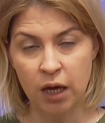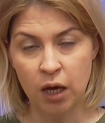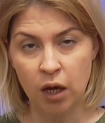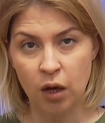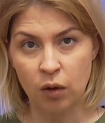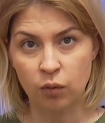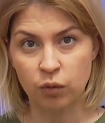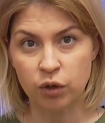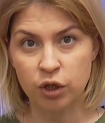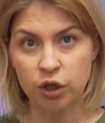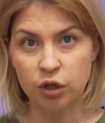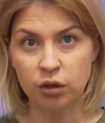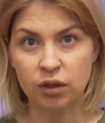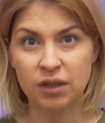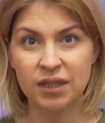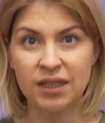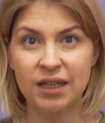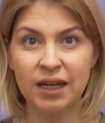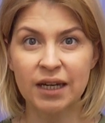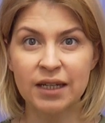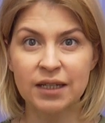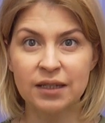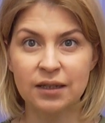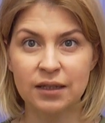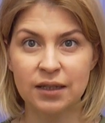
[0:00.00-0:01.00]
We should
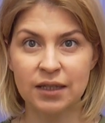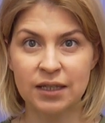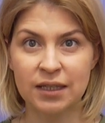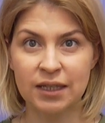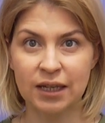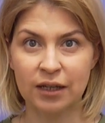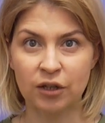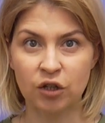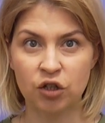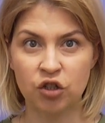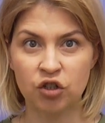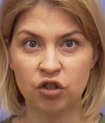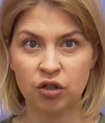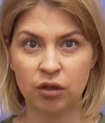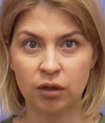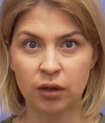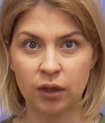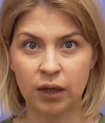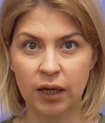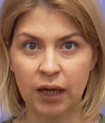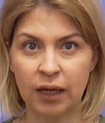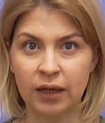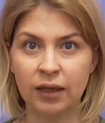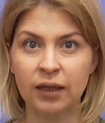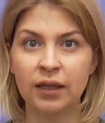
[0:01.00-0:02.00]
tighten sanctions
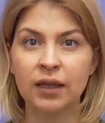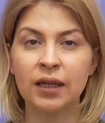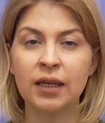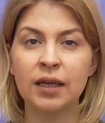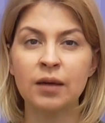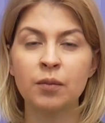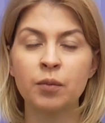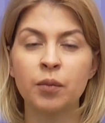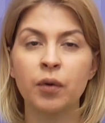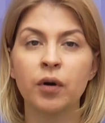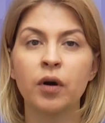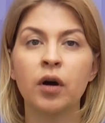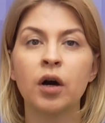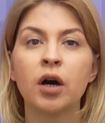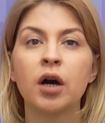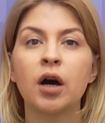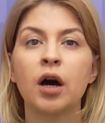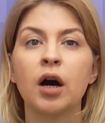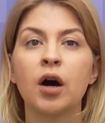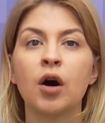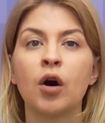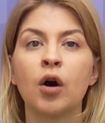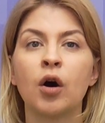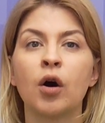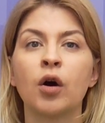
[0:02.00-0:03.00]
and keep
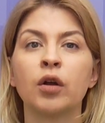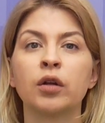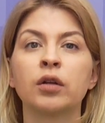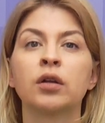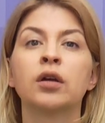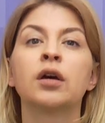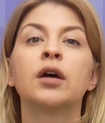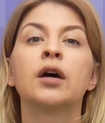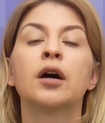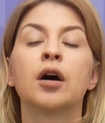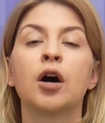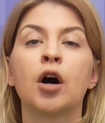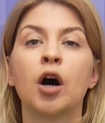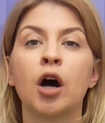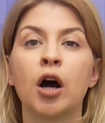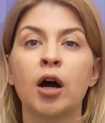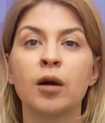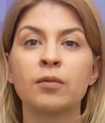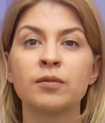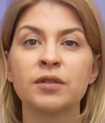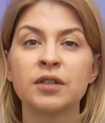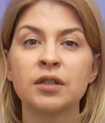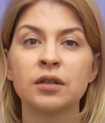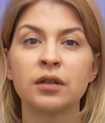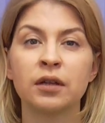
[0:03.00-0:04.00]
on
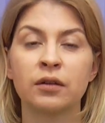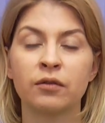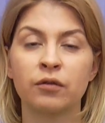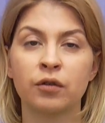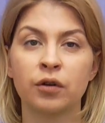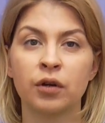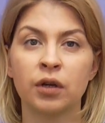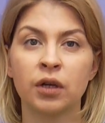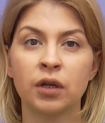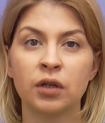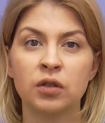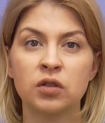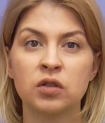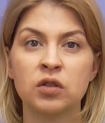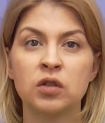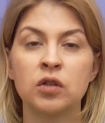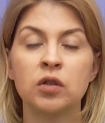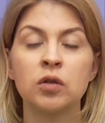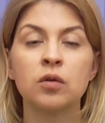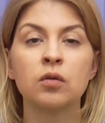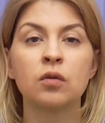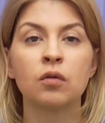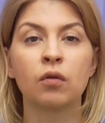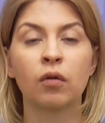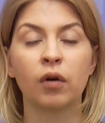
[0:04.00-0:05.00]
armed delivery to
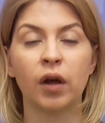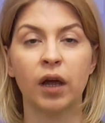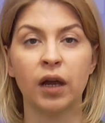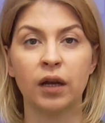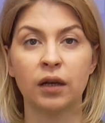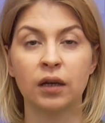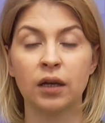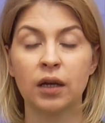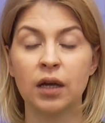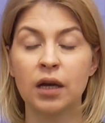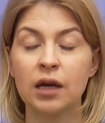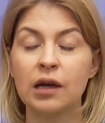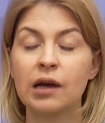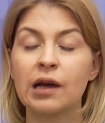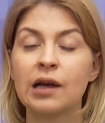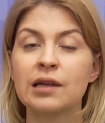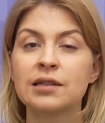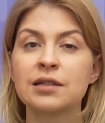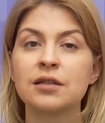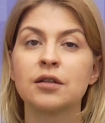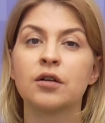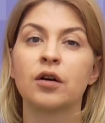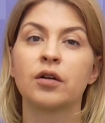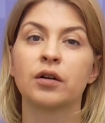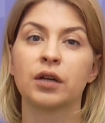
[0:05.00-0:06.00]
Ukraine
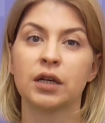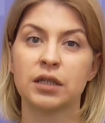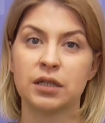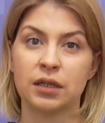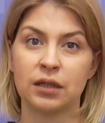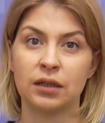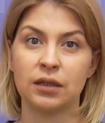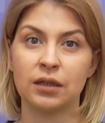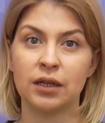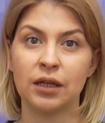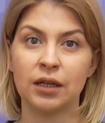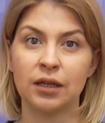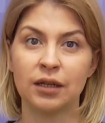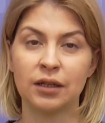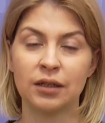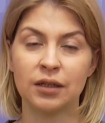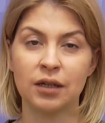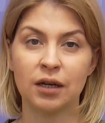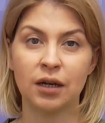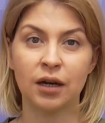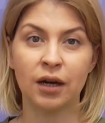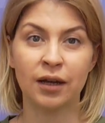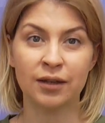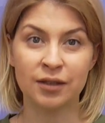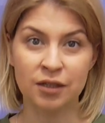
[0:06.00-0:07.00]
as long as it needed,
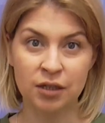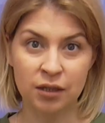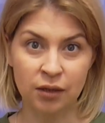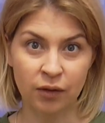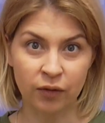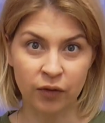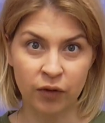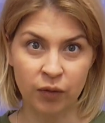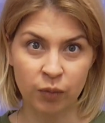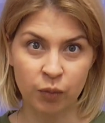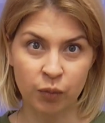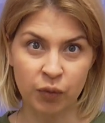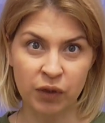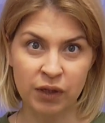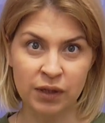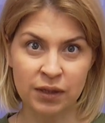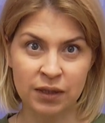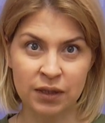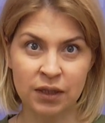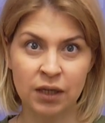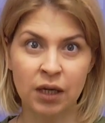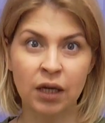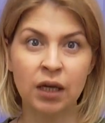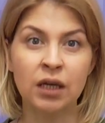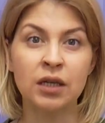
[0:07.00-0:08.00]
until the
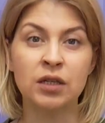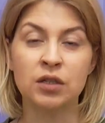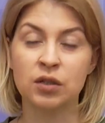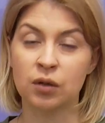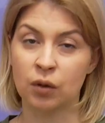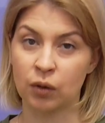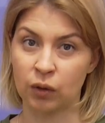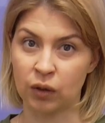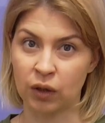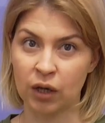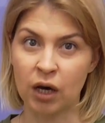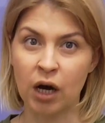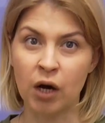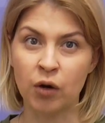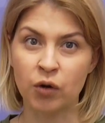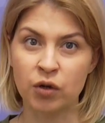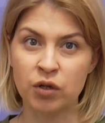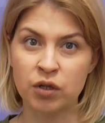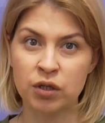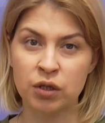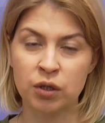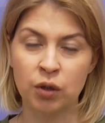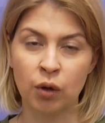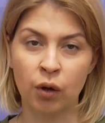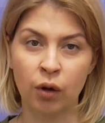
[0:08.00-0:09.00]
peace is on our
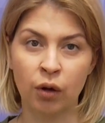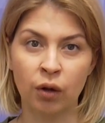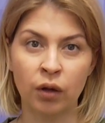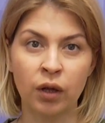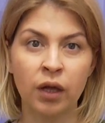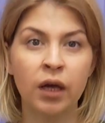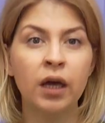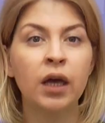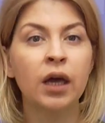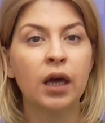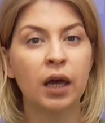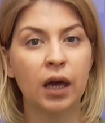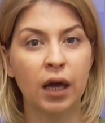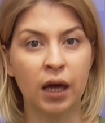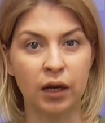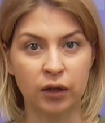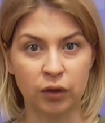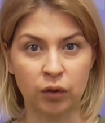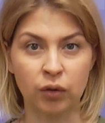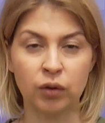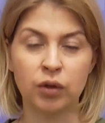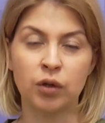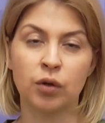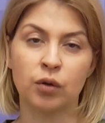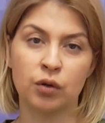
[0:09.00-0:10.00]
soil and
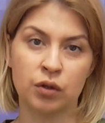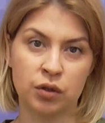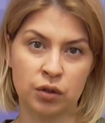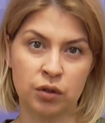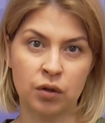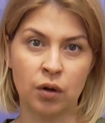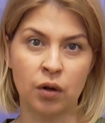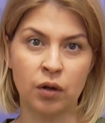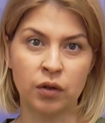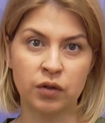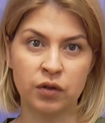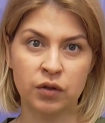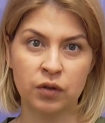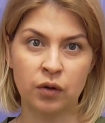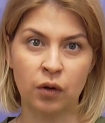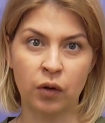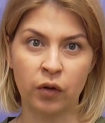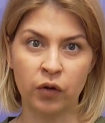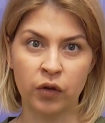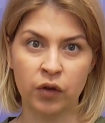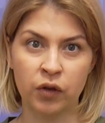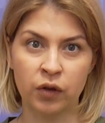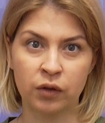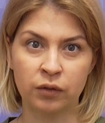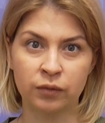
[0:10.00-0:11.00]
on your soils
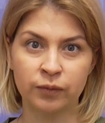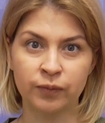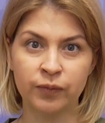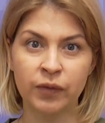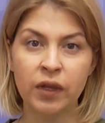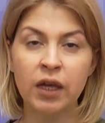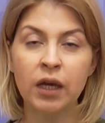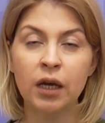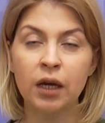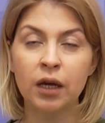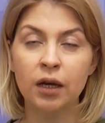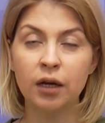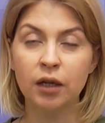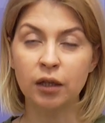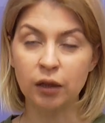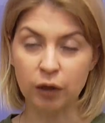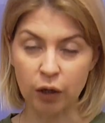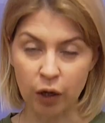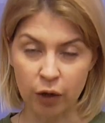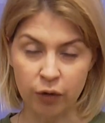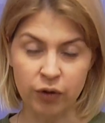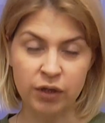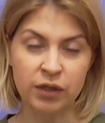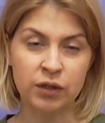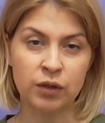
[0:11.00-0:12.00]
also.
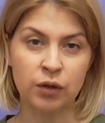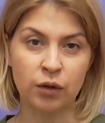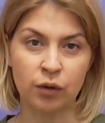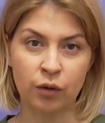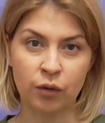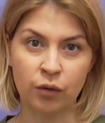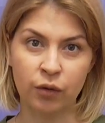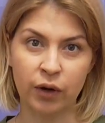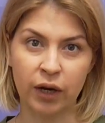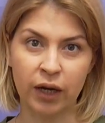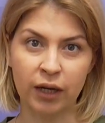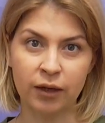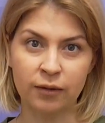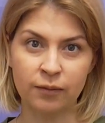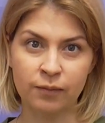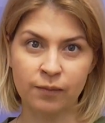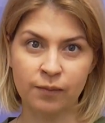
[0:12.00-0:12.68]
Glory to Ukraine.